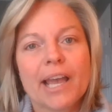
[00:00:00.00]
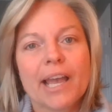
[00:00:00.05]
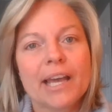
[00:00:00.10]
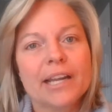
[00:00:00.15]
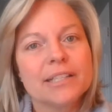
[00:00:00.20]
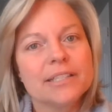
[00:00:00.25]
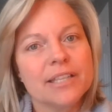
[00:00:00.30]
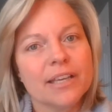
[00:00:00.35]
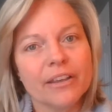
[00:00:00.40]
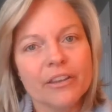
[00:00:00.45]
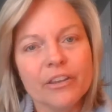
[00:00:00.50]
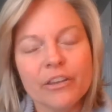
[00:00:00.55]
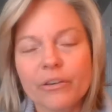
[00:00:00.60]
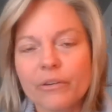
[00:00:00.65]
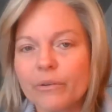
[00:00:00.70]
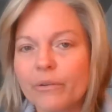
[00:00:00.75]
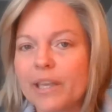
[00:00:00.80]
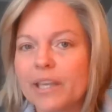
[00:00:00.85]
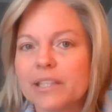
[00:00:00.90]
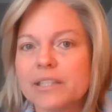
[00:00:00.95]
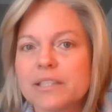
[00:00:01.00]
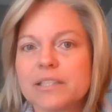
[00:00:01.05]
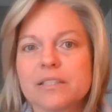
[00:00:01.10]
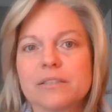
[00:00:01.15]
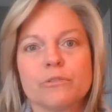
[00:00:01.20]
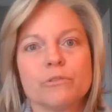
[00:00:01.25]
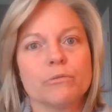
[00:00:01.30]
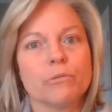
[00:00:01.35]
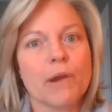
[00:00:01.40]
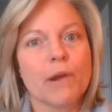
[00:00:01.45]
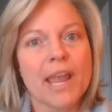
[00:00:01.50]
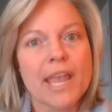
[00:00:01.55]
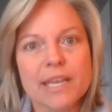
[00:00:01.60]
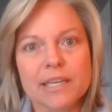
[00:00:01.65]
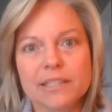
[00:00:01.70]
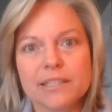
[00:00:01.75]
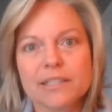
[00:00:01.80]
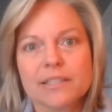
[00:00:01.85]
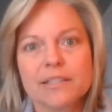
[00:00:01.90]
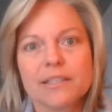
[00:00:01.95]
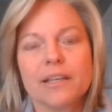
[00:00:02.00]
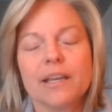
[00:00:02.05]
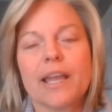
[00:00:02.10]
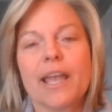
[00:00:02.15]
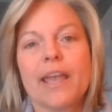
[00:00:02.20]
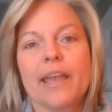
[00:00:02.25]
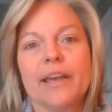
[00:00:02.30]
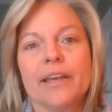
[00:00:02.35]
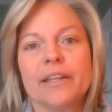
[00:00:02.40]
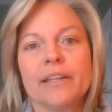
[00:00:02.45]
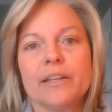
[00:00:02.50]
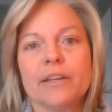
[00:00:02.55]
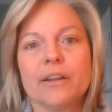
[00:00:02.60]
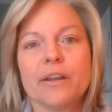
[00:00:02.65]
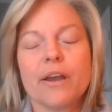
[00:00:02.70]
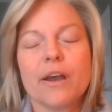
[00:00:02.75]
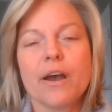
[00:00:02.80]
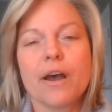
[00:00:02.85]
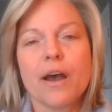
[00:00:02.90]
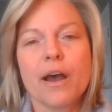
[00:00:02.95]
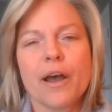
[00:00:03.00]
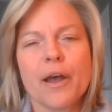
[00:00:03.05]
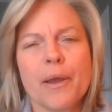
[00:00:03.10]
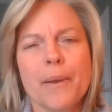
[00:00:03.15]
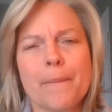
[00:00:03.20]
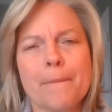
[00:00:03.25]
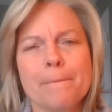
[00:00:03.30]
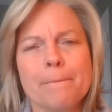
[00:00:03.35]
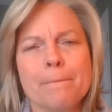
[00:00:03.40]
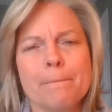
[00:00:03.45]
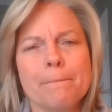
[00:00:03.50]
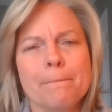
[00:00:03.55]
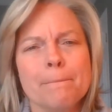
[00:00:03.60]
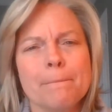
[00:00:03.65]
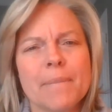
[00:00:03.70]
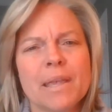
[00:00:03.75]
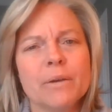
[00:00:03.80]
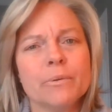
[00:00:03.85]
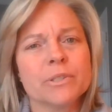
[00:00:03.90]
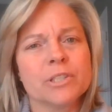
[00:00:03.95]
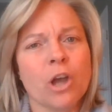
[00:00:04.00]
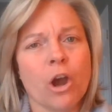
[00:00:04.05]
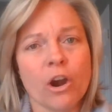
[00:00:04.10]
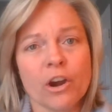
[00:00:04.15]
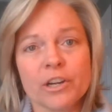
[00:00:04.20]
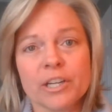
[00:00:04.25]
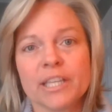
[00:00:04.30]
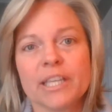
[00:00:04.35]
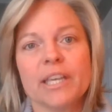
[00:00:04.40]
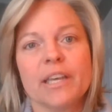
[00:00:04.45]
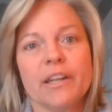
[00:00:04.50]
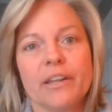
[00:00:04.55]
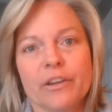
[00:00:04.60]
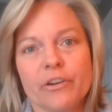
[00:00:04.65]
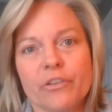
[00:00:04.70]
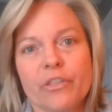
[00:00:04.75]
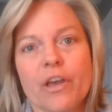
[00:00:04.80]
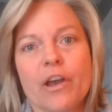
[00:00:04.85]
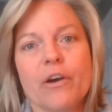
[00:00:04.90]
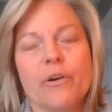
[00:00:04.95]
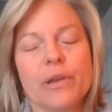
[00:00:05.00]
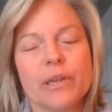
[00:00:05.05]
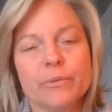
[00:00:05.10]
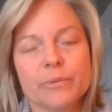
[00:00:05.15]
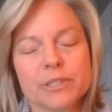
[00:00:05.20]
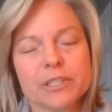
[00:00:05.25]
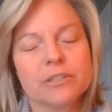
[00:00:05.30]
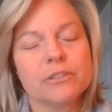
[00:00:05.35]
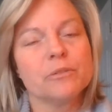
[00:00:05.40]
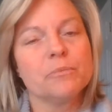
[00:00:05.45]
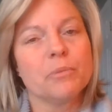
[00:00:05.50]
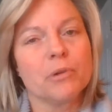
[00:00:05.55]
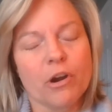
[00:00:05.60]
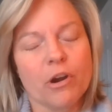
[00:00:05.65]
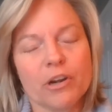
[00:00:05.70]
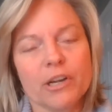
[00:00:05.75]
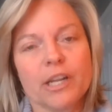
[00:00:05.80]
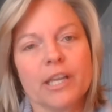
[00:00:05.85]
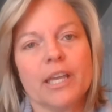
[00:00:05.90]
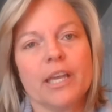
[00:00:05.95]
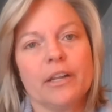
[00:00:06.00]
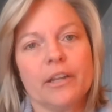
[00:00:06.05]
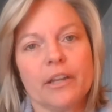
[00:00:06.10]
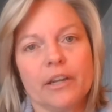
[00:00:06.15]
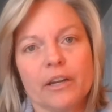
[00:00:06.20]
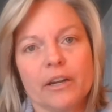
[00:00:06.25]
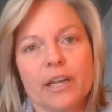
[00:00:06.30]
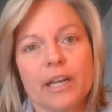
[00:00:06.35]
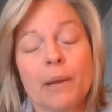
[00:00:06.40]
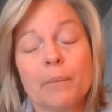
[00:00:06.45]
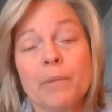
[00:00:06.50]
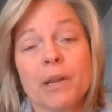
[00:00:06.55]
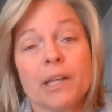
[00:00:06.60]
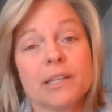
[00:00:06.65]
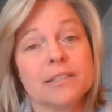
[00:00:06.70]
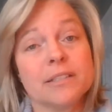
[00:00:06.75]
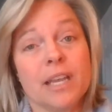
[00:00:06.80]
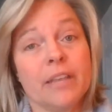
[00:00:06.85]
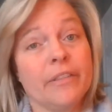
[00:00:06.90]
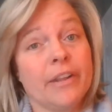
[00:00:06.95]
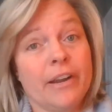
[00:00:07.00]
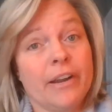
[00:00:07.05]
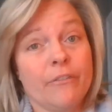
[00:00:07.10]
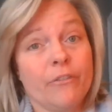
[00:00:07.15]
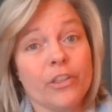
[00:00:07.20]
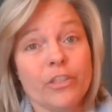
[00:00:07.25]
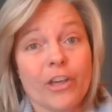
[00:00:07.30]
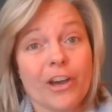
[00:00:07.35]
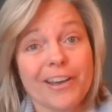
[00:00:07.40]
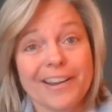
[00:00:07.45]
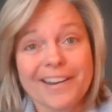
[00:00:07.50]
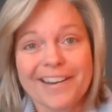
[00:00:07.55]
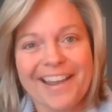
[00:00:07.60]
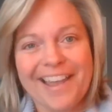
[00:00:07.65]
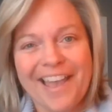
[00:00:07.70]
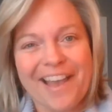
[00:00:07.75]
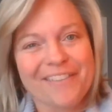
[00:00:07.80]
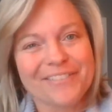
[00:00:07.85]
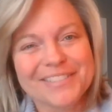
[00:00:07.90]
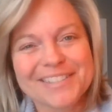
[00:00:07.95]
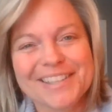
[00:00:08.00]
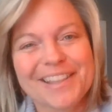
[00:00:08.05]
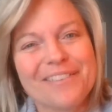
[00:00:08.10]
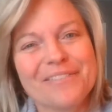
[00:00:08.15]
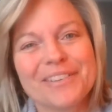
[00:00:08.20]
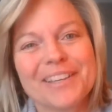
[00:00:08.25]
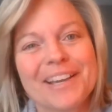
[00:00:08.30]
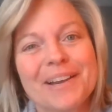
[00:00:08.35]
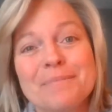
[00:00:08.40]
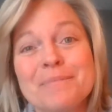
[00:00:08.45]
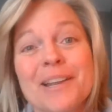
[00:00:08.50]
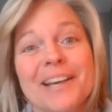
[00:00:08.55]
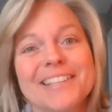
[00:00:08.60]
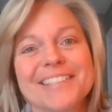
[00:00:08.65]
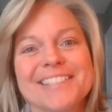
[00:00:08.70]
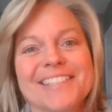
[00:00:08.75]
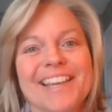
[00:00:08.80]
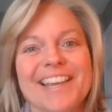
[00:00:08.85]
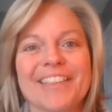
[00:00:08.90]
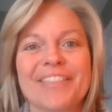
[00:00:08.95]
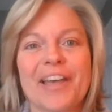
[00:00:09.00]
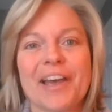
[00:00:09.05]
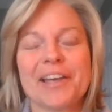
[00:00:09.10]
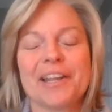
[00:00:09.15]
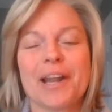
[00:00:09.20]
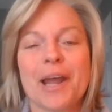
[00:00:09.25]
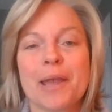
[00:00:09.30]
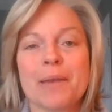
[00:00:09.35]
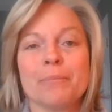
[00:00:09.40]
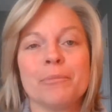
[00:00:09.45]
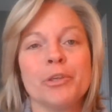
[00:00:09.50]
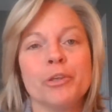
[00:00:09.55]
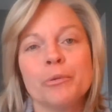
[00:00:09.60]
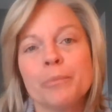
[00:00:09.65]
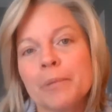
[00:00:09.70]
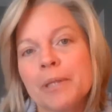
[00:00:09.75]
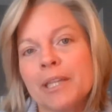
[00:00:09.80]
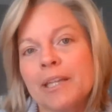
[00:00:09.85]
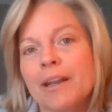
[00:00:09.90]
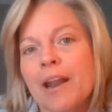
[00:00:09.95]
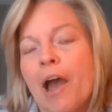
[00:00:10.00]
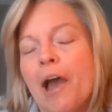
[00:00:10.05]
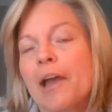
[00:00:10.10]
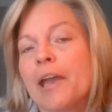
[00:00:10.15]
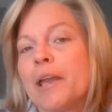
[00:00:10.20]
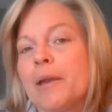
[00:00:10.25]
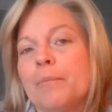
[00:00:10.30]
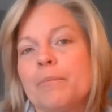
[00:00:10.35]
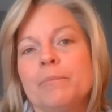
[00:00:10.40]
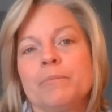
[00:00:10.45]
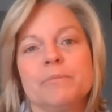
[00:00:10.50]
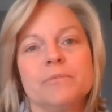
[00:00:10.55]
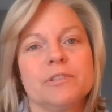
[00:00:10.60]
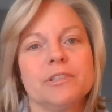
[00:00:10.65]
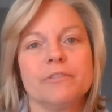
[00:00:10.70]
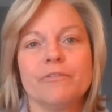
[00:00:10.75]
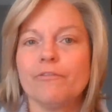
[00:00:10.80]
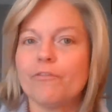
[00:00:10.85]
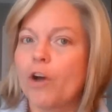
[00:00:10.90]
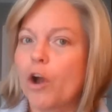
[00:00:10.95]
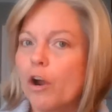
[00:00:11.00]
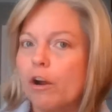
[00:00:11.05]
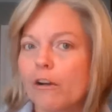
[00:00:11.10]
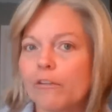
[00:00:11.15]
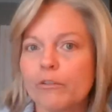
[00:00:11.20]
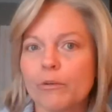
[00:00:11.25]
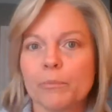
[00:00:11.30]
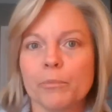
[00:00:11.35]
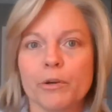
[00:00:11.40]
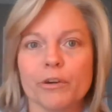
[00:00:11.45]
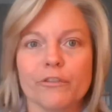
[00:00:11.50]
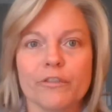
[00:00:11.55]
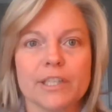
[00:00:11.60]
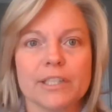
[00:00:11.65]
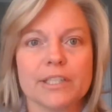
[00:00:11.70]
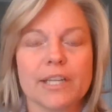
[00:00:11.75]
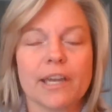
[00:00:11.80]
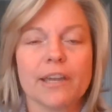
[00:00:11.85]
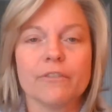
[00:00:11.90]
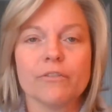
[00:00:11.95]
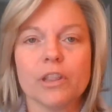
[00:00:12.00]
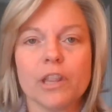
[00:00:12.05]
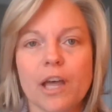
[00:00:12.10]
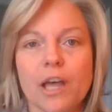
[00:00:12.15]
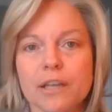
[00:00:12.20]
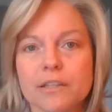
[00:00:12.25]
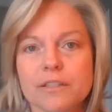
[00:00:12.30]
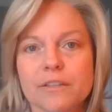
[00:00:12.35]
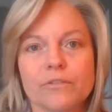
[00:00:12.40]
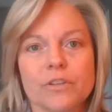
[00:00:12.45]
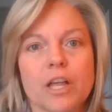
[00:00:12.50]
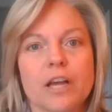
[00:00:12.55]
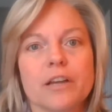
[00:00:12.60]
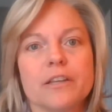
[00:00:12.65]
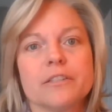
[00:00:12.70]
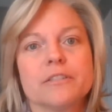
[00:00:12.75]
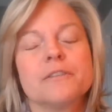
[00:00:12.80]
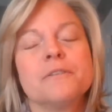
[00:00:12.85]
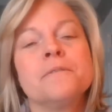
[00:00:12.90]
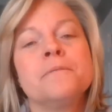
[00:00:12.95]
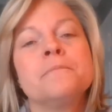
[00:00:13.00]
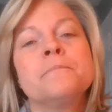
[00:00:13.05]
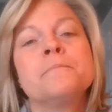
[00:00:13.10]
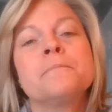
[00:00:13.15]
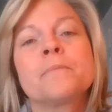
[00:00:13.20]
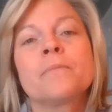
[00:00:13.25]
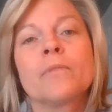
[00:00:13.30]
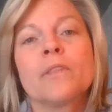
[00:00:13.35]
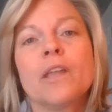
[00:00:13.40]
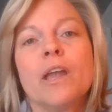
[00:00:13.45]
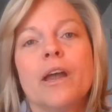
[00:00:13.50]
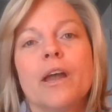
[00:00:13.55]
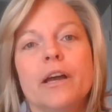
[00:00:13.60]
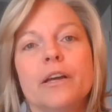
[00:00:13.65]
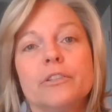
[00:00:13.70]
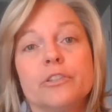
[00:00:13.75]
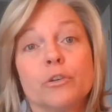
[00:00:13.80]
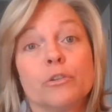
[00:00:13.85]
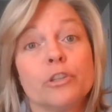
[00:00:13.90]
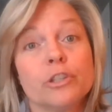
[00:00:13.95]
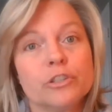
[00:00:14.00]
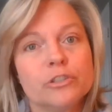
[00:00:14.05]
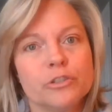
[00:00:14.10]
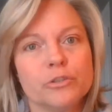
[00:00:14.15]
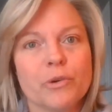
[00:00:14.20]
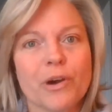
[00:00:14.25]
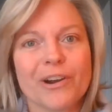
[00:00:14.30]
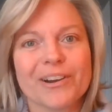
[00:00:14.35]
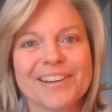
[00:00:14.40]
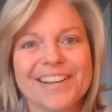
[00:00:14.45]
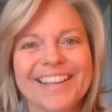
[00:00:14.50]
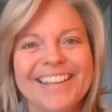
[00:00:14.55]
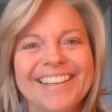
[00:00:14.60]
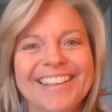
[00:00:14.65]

got to tell you, it's great. And it was hard to get here, though. It was super hard to get here. And I'm not saying that every thought I have is loving. I'm not saying that. I'm human. I am far from perfect. I have lots of flaws. Don't look too hard.